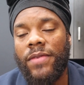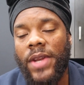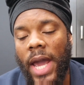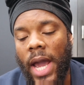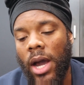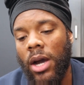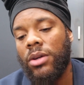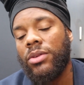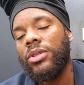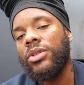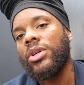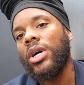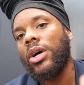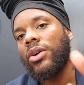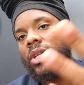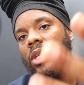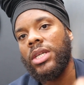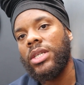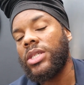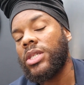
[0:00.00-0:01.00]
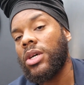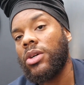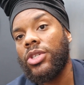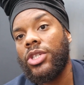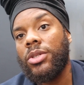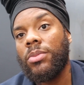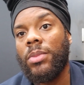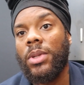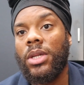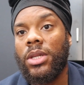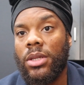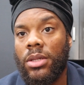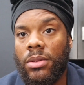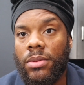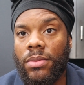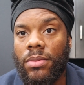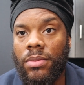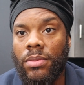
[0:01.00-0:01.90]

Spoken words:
Now, you're going to need social media.